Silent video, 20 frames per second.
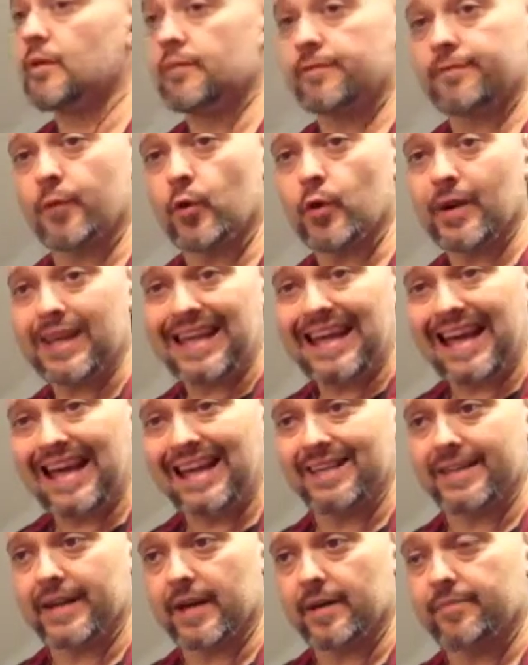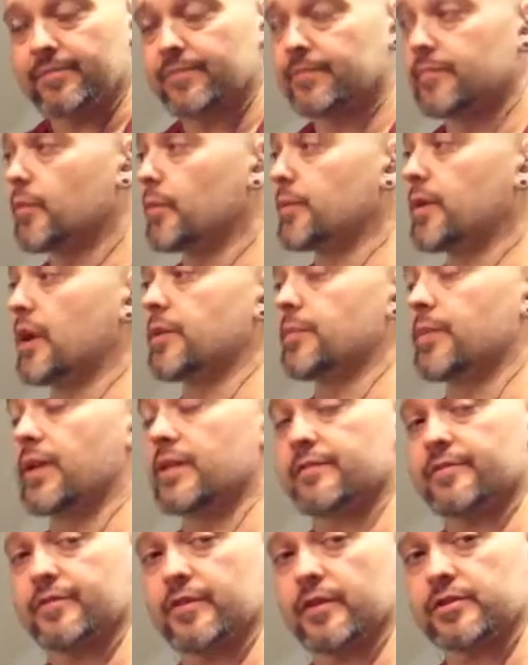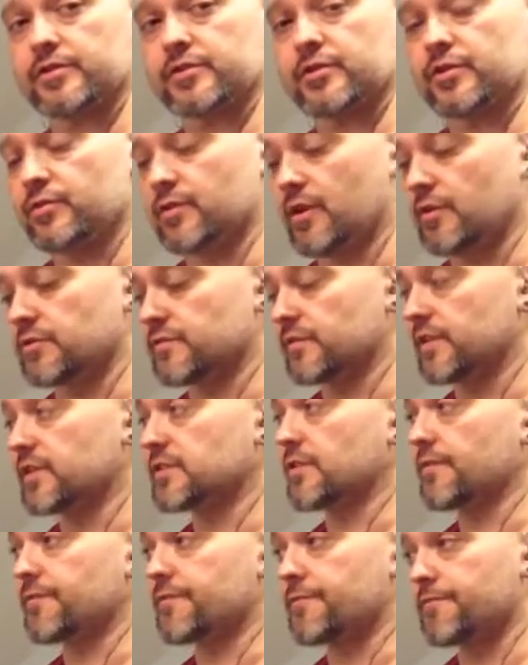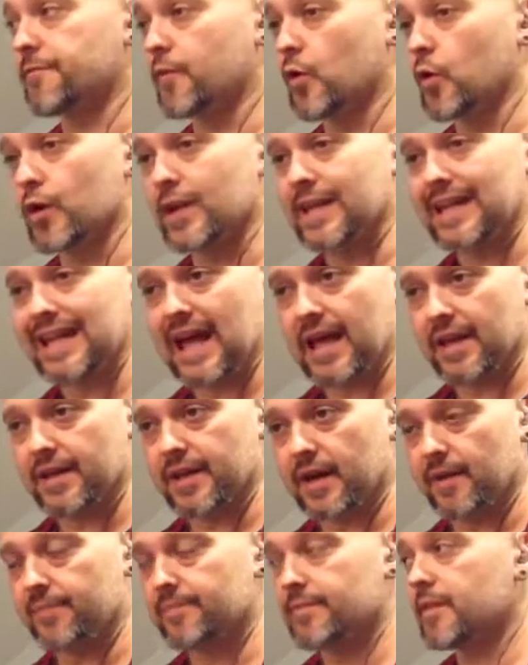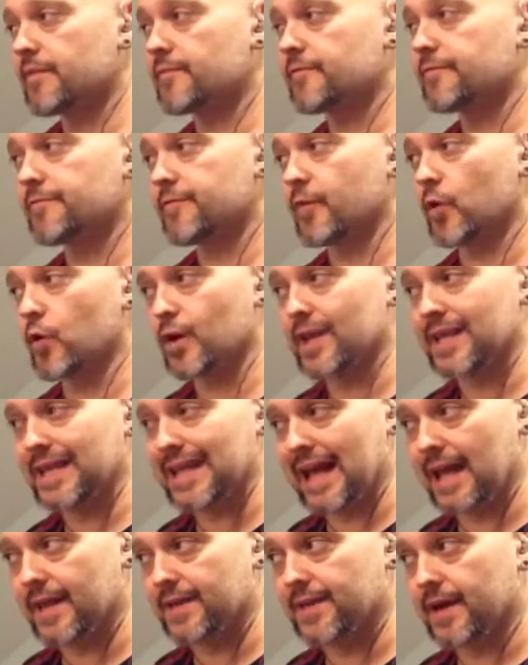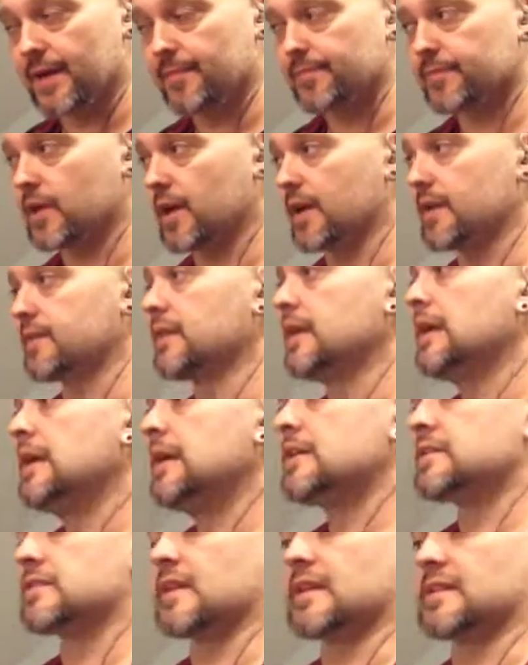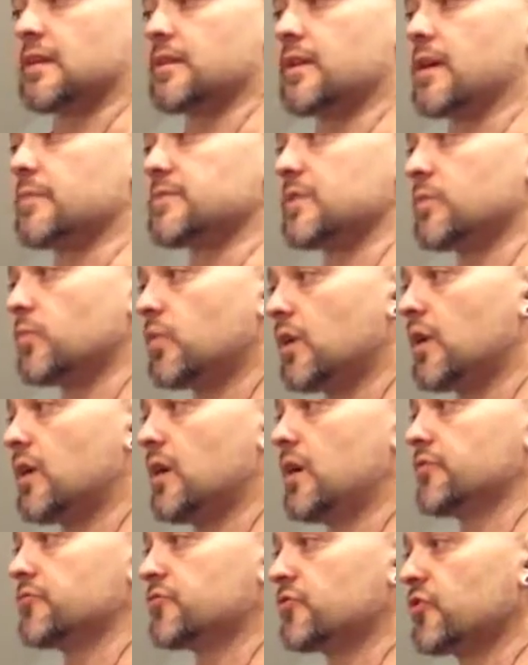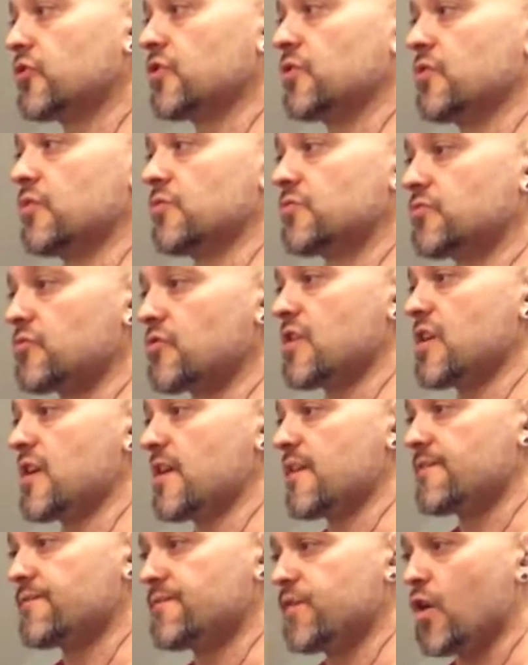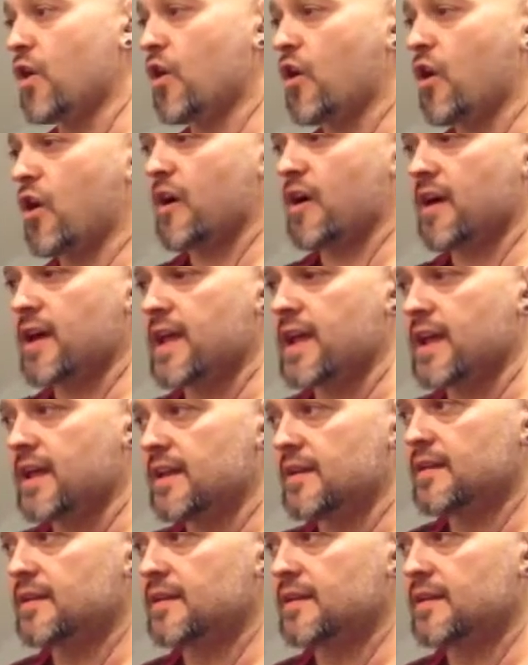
4E ander, but we only play the first 2 notes of it, so 4E ander, 4E ander, okay? So that's how it comes in, 1, 2, 3, 4, E.